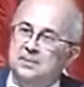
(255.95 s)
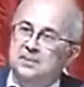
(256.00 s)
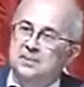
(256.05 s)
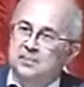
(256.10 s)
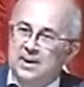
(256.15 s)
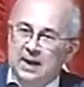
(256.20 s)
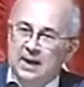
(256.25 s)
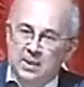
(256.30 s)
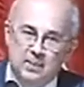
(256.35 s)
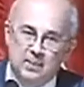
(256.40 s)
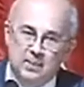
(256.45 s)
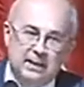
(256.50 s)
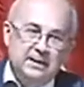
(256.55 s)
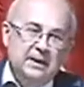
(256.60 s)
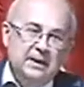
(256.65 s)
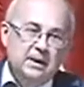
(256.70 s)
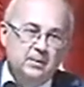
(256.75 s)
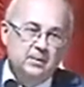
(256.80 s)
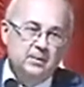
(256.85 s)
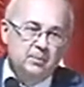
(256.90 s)

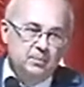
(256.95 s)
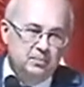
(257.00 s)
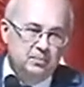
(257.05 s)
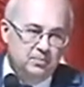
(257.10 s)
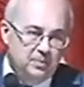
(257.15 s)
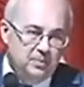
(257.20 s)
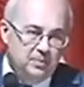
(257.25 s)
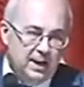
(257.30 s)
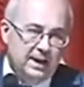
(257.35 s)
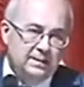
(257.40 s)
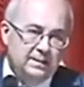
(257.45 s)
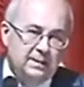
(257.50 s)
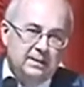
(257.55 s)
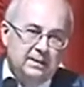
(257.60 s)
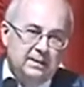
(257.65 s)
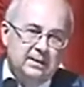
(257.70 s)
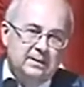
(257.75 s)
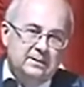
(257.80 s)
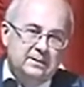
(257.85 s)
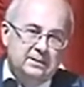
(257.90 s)
pragmatic,
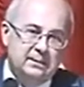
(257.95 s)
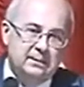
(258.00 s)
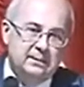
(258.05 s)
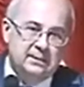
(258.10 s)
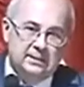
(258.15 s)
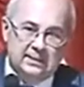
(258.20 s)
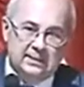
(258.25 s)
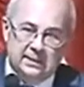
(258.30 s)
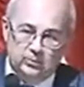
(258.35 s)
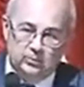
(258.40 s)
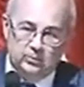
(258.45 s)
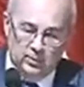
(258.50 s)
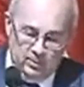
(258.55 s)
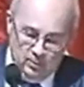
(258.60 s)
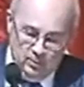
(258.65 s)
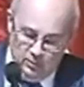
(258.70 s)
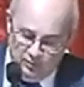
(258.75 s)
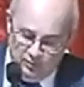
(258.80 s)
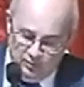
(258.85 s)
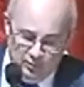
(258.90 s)
practical, that will
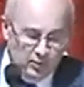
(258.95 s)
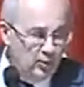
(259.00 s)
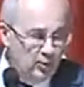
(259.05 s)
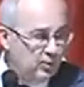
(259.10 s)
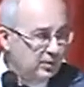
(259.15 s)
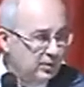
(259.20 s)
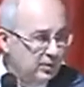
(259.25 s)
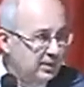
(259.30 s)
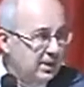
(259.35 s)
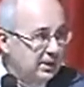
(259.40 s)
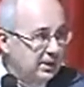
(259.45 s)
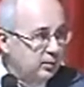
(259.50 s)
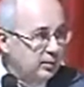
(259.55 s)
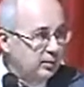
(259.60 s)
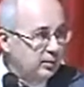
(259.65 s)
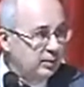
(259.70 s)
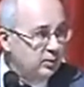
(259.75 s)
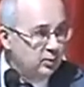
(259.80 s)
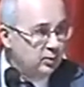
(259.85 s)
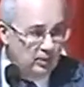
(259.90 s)
move forward and will
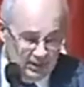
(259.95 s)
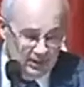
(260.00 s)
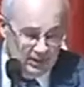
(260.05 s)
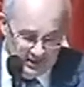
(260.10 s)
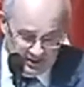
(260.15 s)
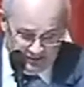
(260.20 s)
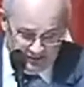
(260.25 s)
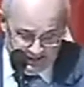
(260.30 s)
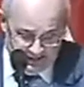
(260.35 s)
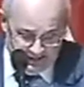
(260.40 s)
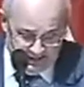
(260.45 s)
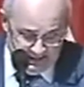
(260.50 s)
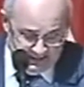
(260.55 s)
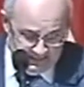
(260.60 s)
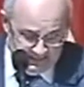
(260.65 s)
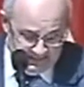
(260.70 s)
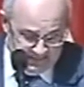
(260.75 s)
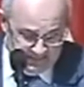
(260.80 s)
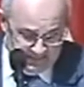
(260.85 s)
do a lot of things.